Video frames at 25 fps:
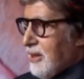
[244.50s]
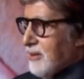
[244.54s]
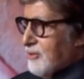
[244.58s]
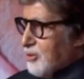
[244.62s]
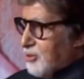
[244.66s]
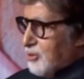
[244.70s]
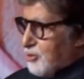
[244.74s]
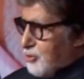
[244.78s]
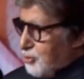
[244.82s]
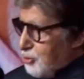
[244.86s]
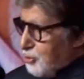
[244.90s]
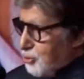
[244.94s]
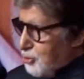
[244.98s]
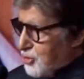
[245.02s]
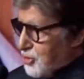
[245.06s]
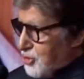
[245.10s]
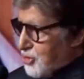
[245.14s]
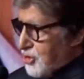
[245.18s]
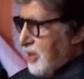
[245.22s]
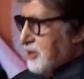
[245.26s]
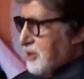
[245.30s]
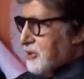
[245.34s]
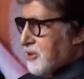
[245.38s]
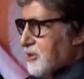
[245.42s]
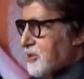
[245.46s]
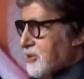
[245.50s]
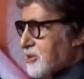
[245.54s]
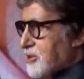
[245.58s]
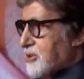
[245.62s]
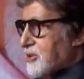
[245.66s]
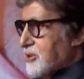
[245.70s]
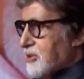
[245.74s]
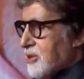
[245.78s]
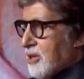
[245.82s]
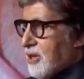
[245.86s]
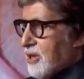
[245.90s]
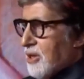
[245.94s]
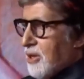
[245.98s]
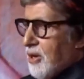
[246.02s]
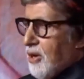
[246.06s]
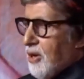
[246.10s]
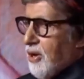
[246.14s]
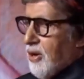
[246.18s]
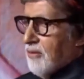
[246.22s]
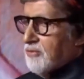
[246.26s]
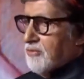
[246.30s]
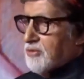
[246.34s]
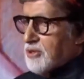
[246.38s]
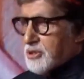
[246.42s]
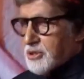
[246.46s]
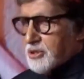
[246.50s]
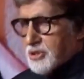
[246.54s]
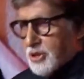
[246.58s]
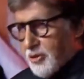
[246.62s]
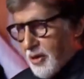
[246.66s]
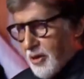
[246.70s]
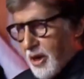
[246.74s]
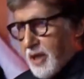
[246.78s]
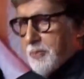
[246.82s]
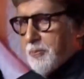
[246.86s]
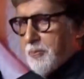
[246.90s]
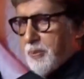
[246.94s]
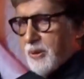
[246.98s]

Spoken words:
and the true sons of this great